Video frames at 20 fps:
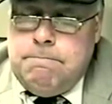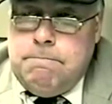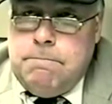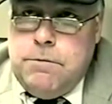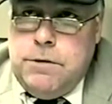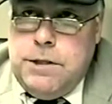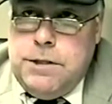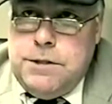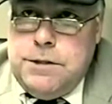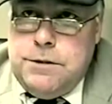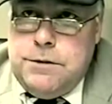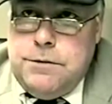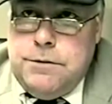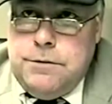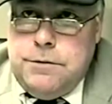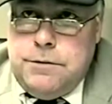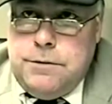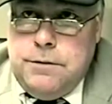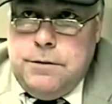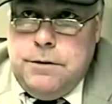And that's a
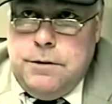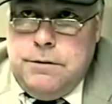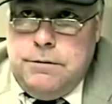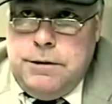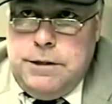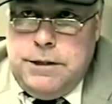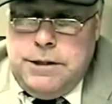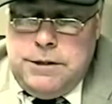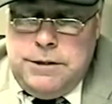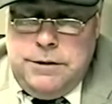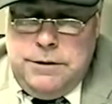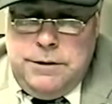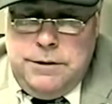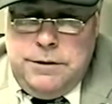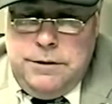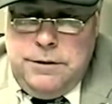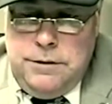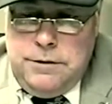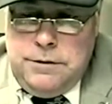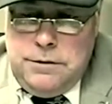true story. We actually
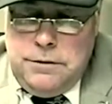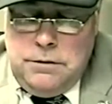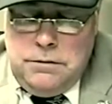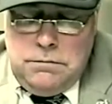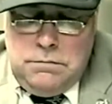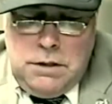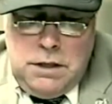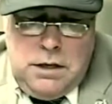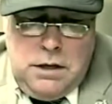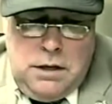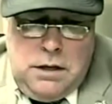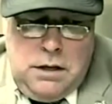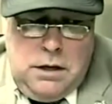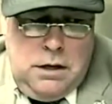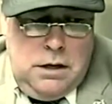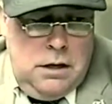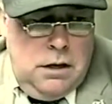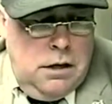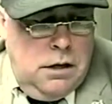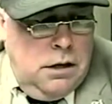did it. So,
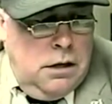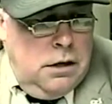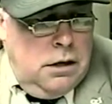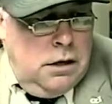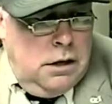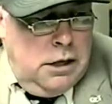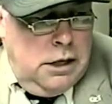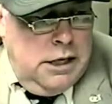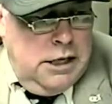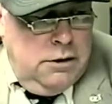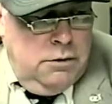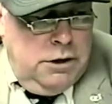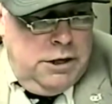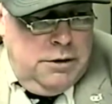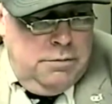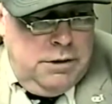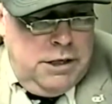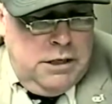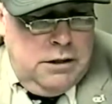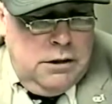anyway,
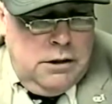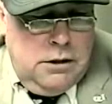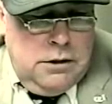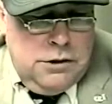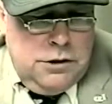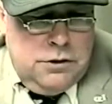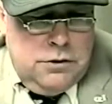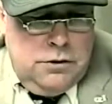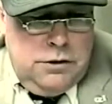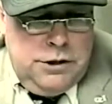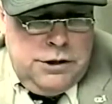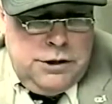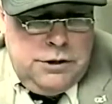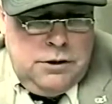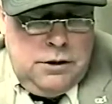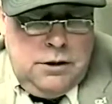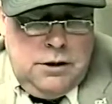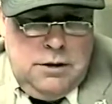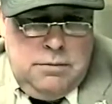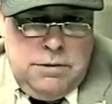to make a long story
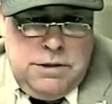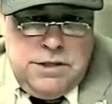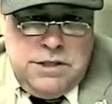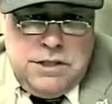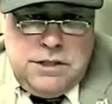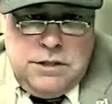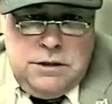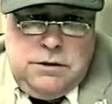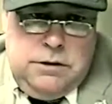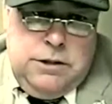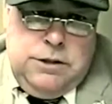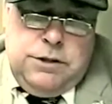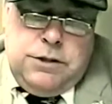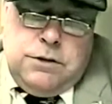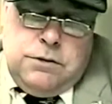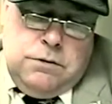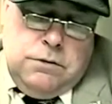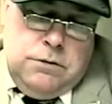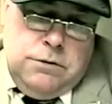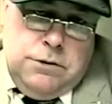short, I'm a serious
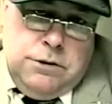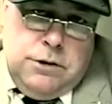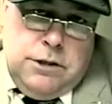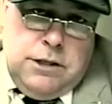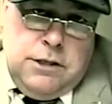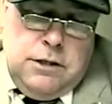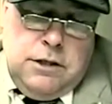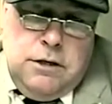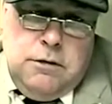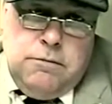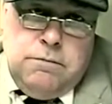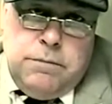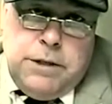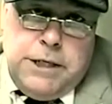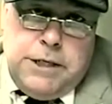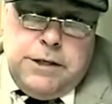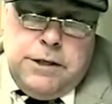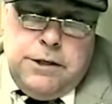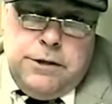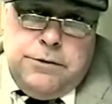soldier. I love
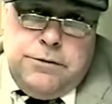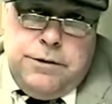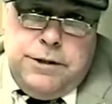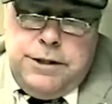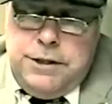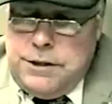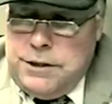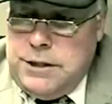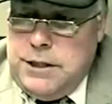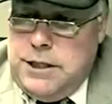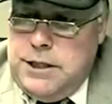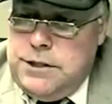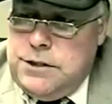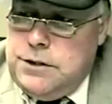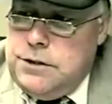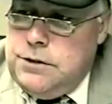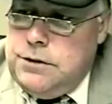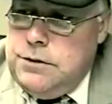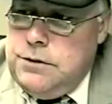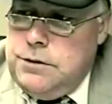my country and its
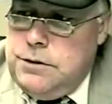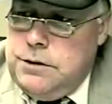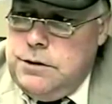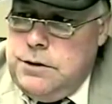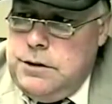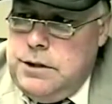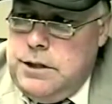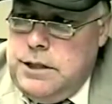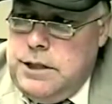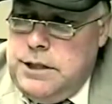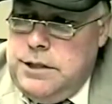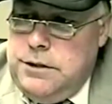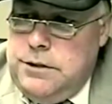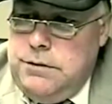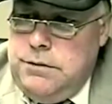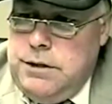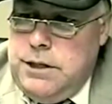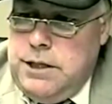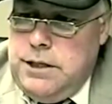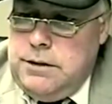Constitution, and I
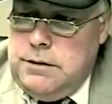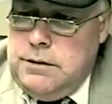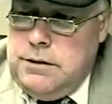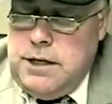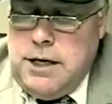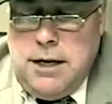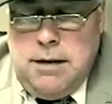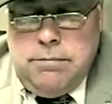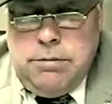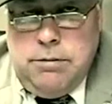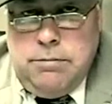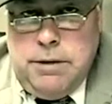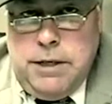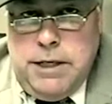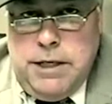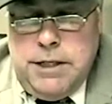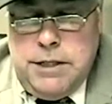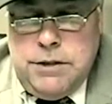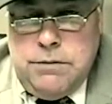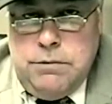do not
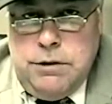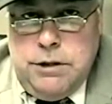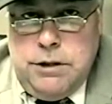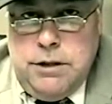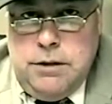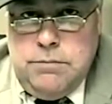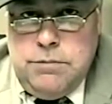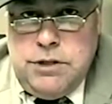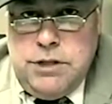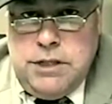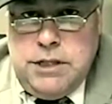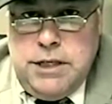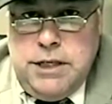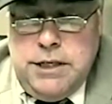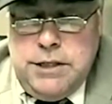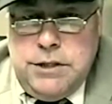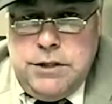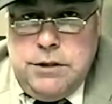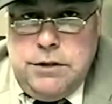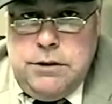compromise when it comes to
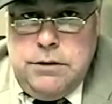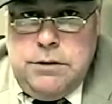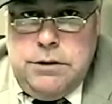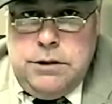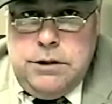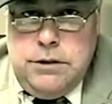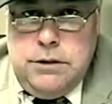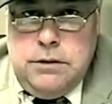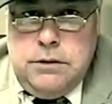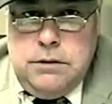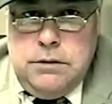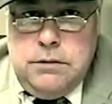Constitution.